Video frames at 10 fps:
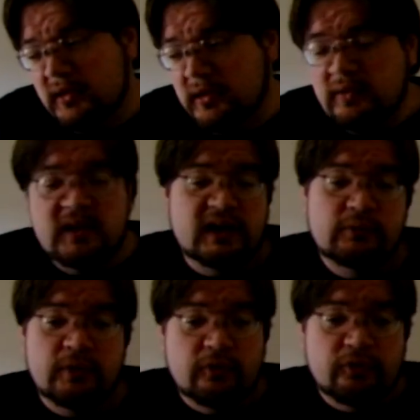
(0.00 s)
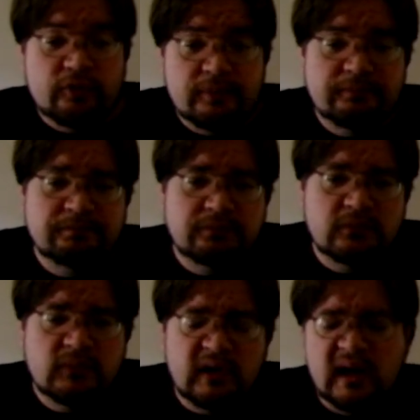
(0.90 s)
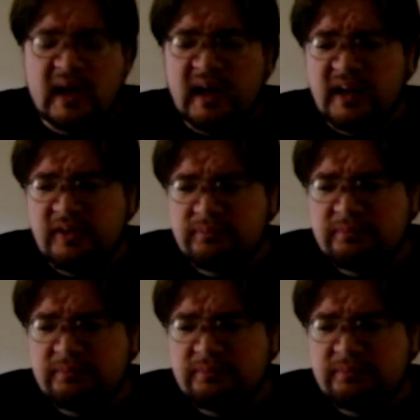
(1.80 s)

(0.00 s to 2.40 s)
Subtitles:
Then again, we all do.